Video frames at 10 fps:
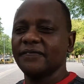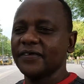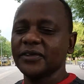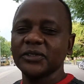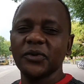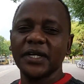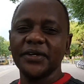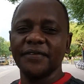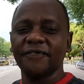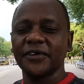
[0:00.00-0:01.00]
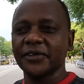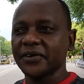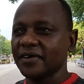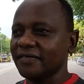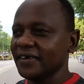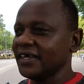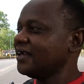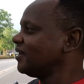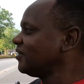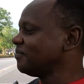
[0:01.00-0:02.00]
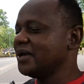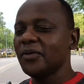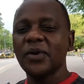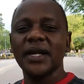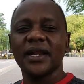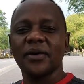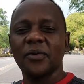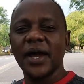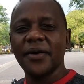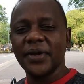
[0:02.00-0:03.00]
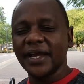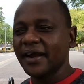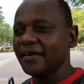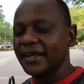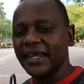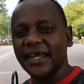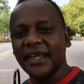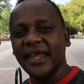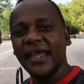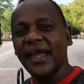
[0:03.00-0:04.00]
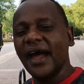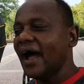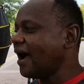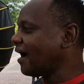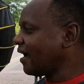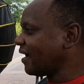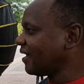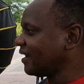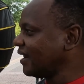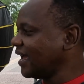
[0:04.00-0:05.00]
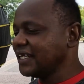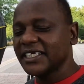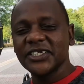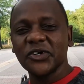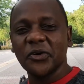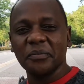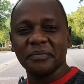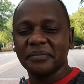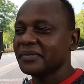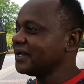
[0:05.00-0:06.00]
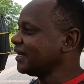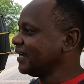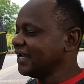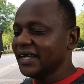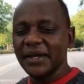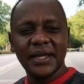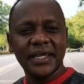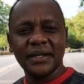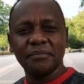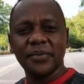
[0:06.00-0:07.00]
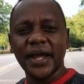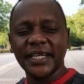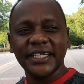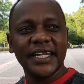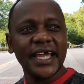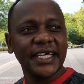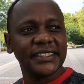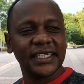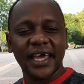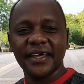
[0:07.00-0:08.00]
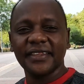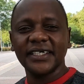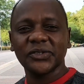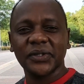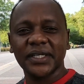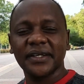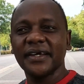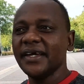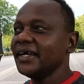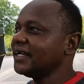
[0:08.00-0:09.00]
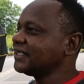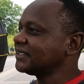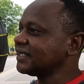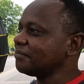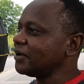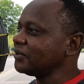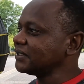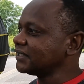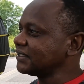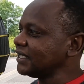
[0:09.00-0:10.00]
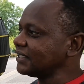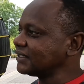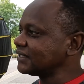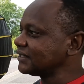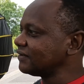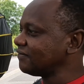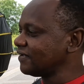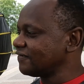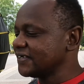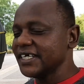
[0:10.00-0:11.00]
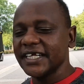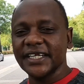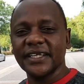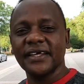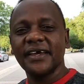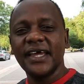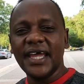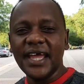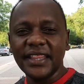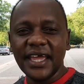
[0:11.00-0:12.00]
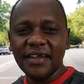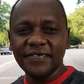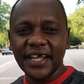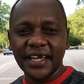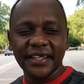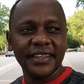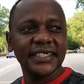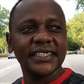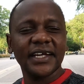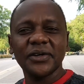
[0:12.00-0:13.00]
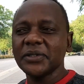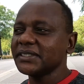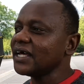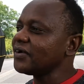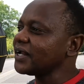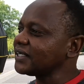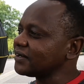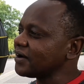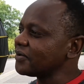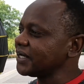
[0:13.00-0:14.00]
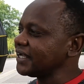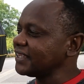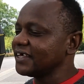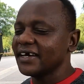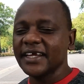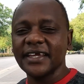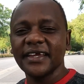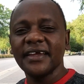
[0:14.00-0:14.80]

for those who are new in photography, you may wonder why we carry a light dome in bright days like this one. It's about 6:15 in the evening. The sun goes down at around 8:30,